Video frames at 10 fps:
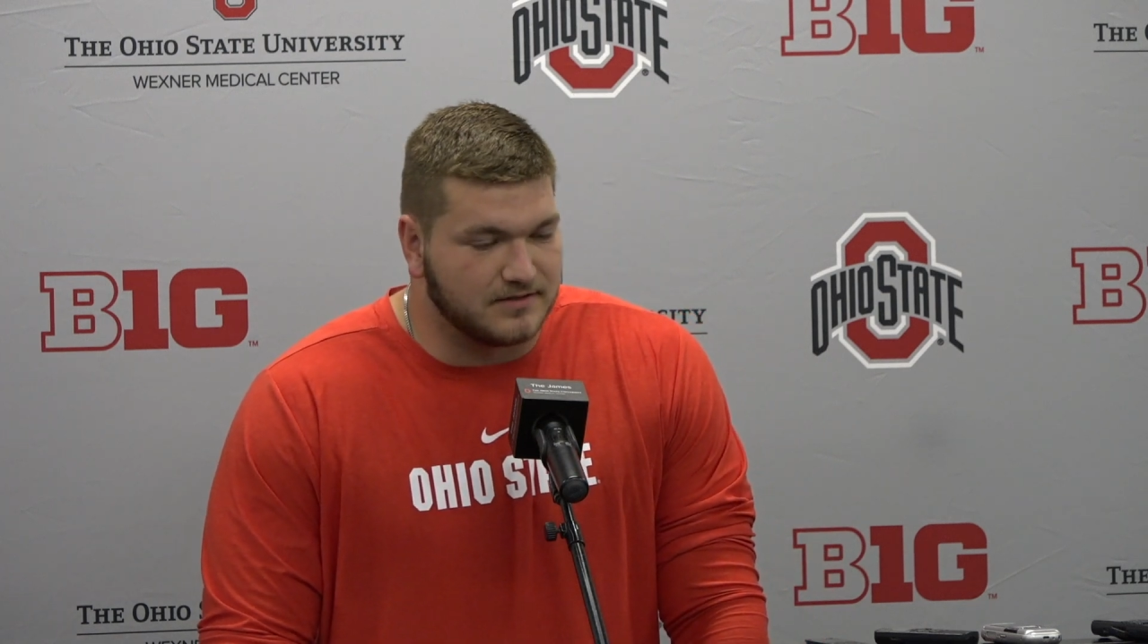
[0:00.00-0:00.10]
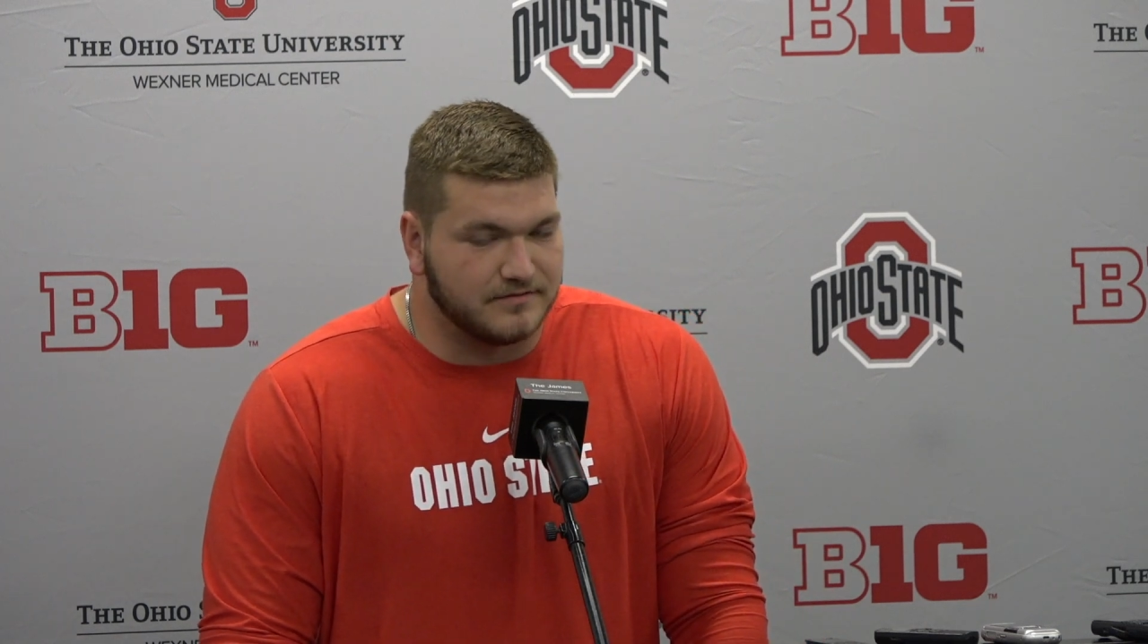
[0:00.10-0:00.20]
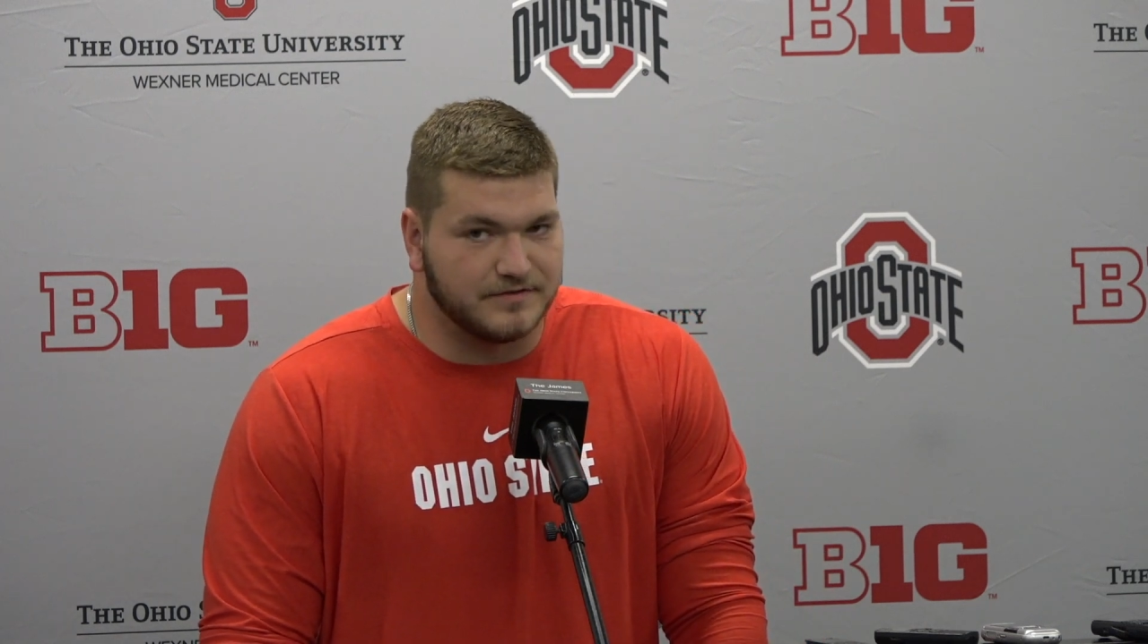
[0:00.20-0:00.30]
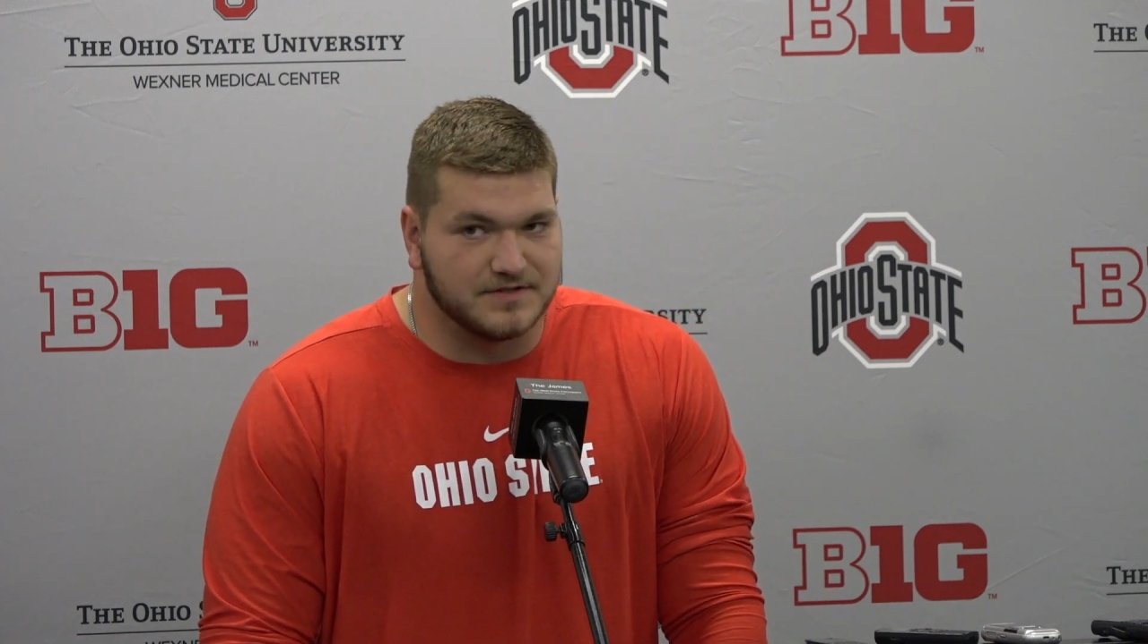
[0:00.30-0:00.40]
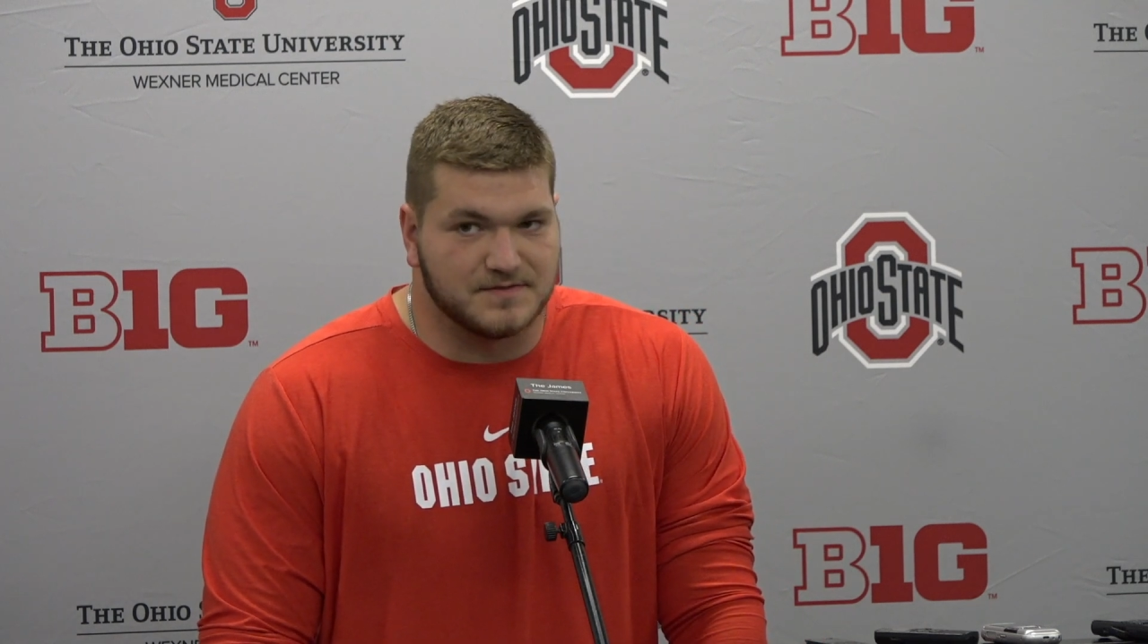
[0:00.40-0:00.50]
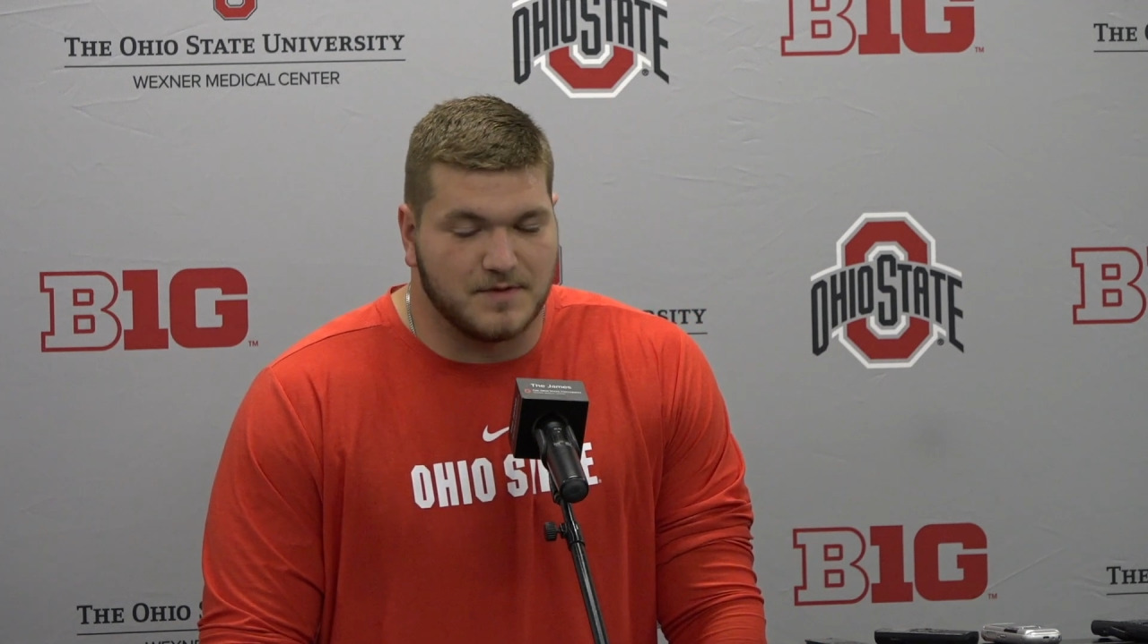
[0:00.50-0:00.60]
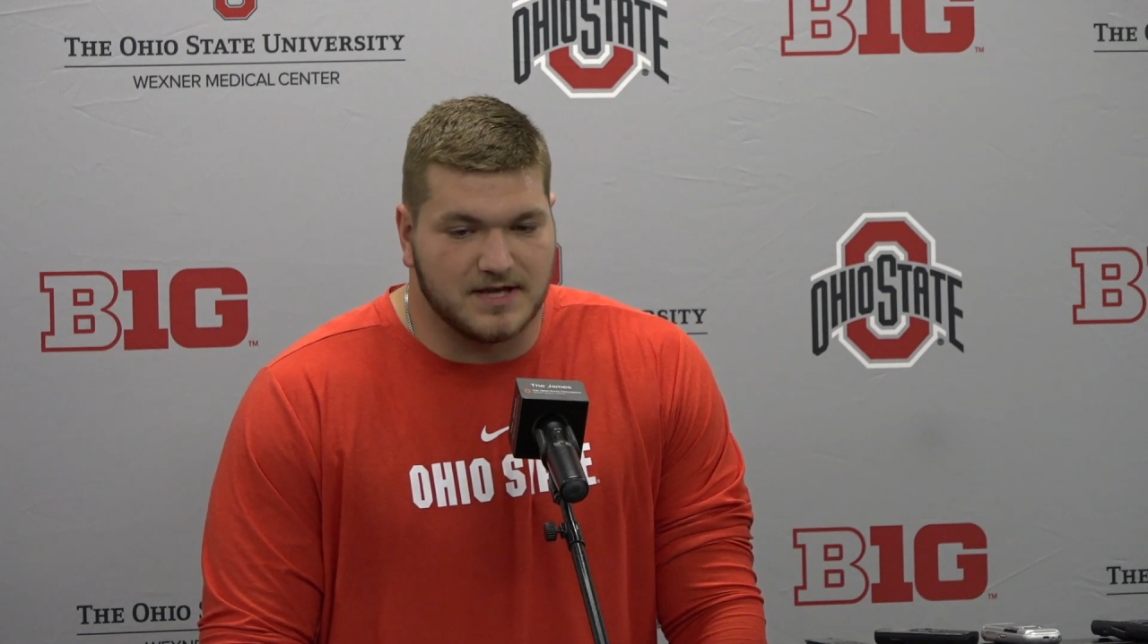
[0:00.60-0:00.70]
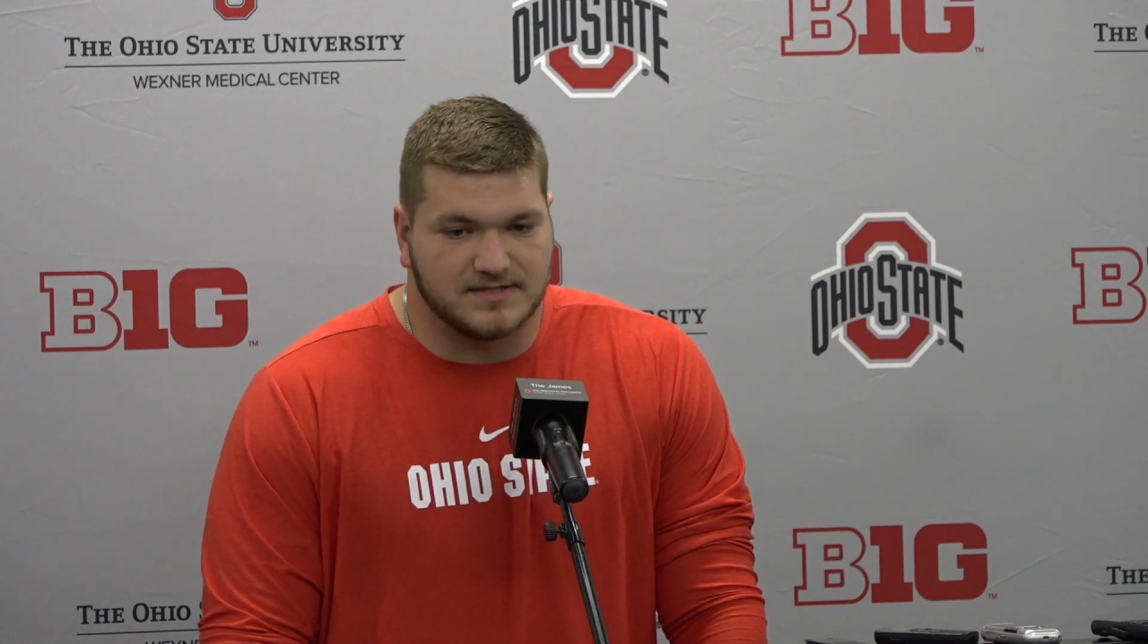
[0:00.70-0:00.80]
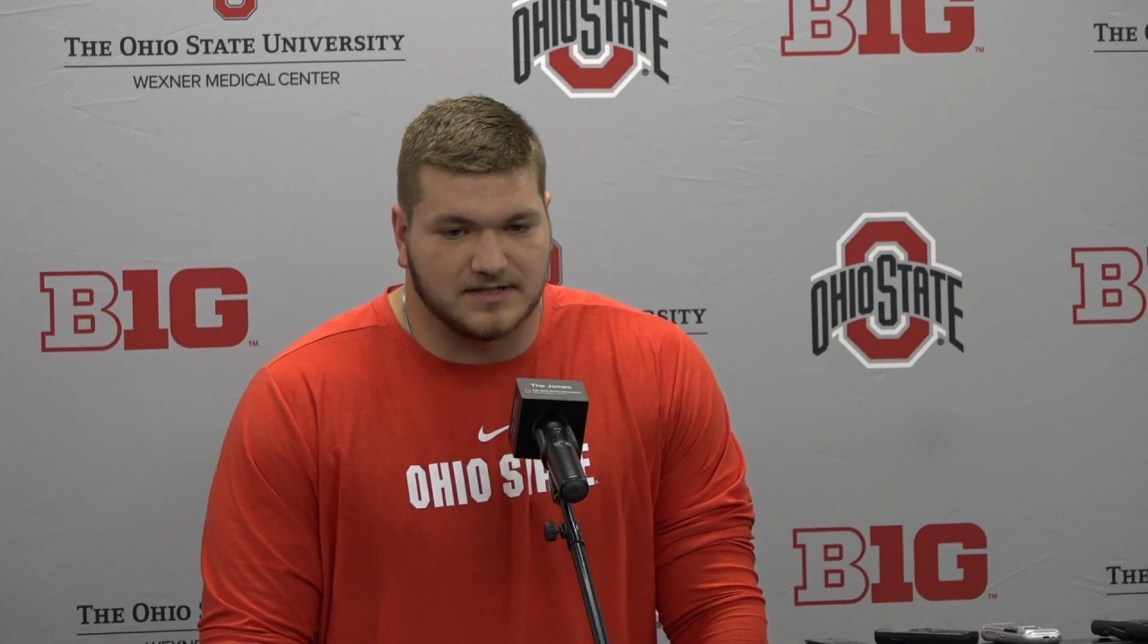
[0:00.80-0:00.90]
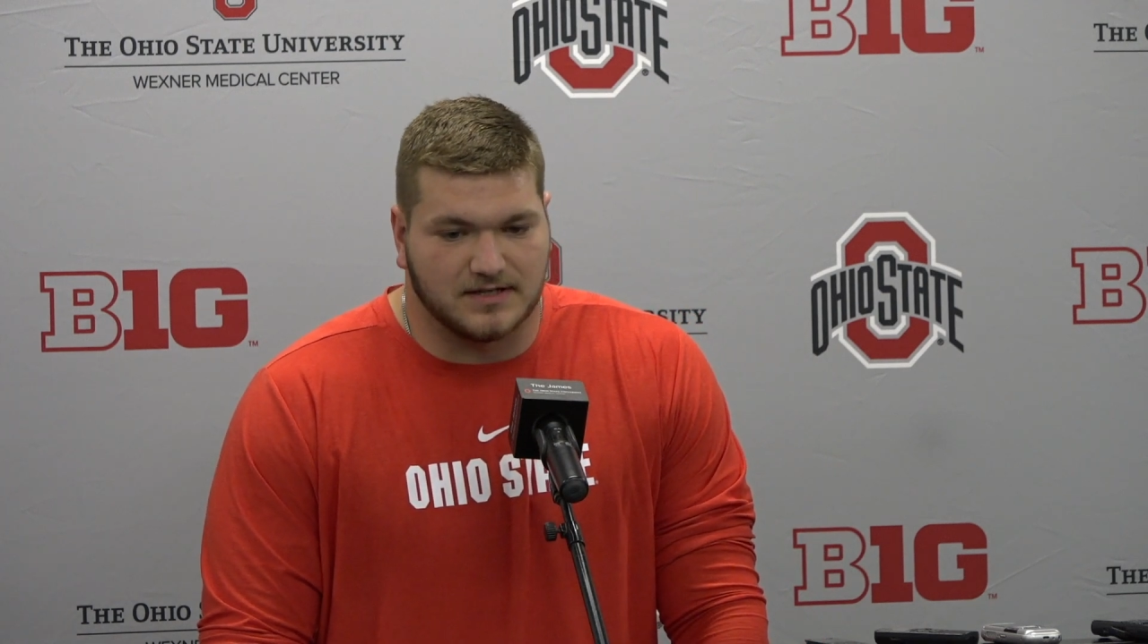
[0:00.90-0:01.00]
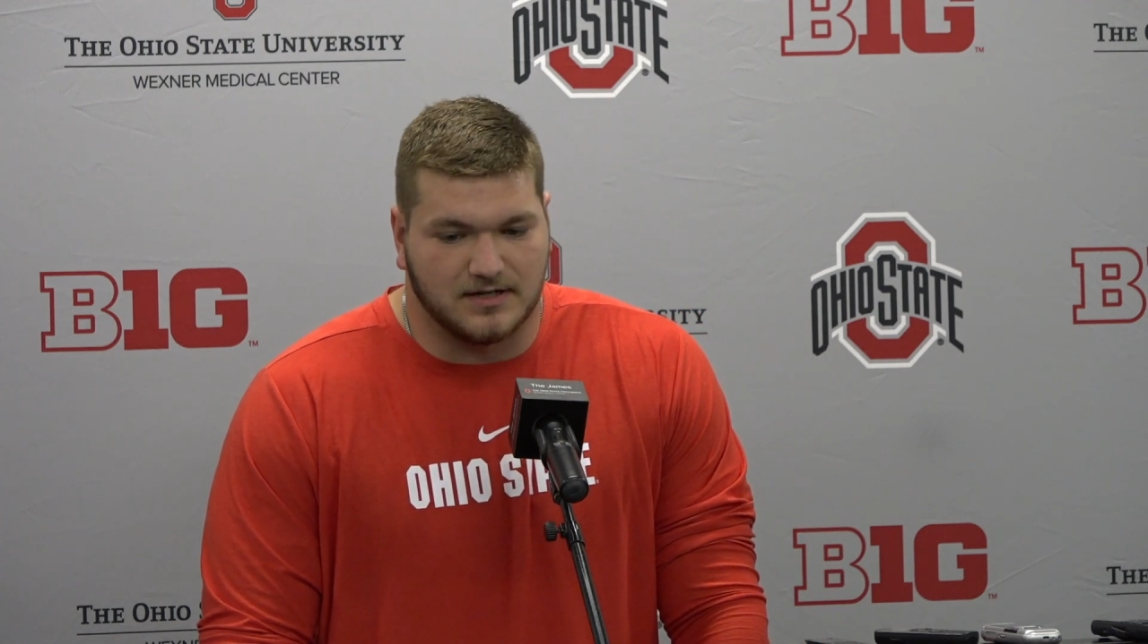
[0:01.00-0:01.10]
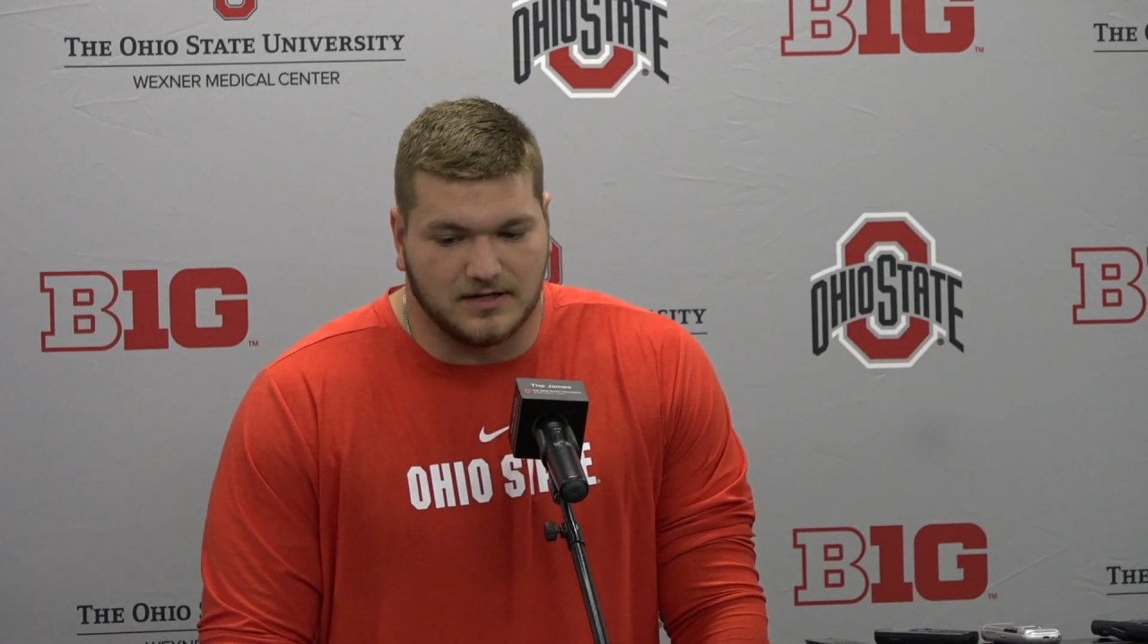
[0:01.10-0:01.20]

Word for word: It feels amazing.